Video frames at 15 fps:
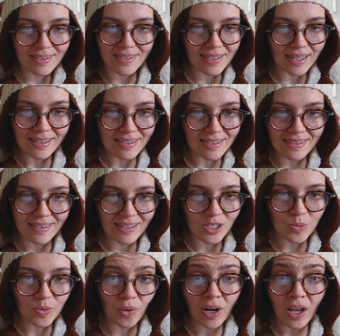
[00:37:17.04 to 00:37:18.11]
nice. It's nice
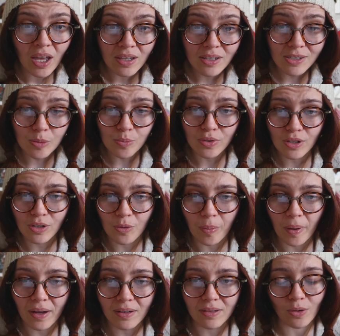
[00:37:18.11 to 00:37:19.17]
to be worn. This is a pretty new
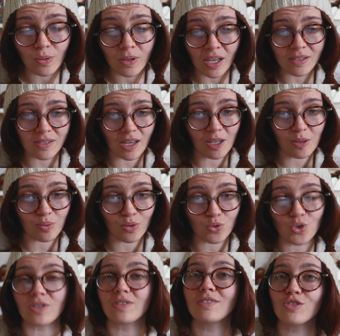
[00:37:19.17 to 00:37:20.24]
pattern. It only has 8
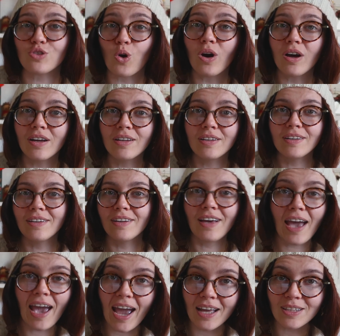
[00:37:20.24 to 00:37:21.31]
projects, so
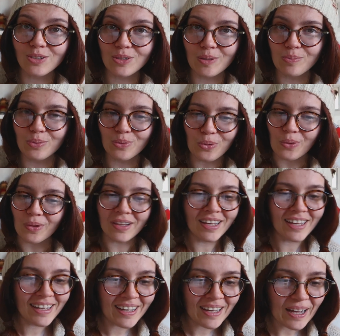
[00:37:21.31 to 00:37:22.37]
add to the pool.
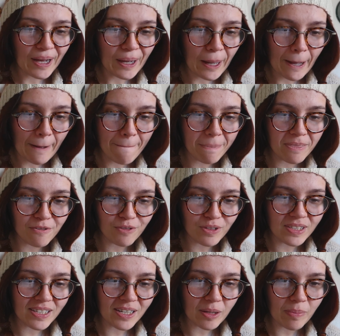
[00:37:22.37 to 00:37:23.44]
Free
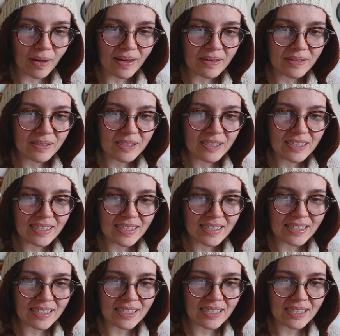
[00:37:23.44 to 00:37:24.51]
knitting pattern
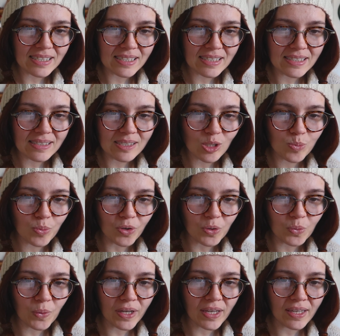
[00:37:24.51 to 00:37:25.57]
is
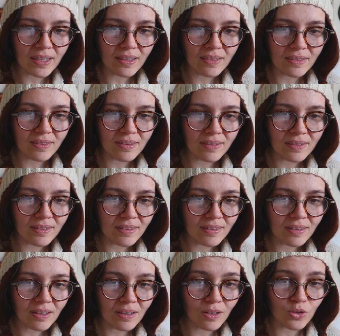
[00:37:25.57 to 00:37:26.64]
sport weight,
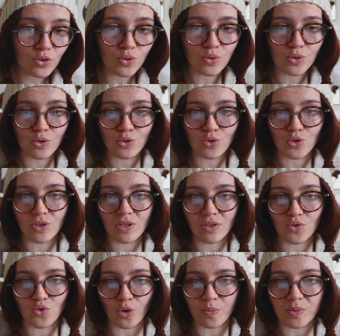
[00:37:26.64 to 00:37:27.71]
and it uses
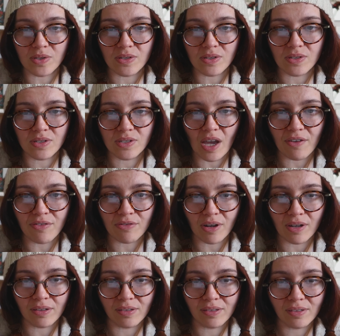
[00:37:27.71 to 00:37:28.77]
drops
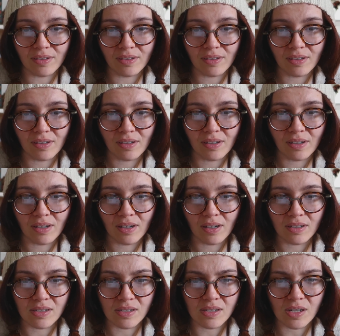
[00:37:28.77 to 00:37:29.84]
saffron.
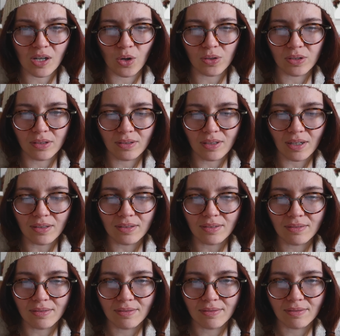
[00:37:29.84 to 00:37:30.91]
Is this a cotton
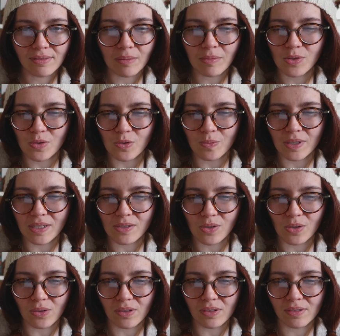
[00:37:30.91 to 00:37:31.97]
yarn? I'm assuming it's
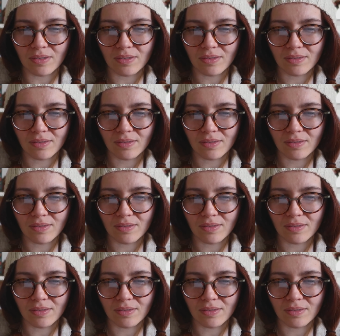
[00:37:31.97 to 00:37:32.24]
cotton.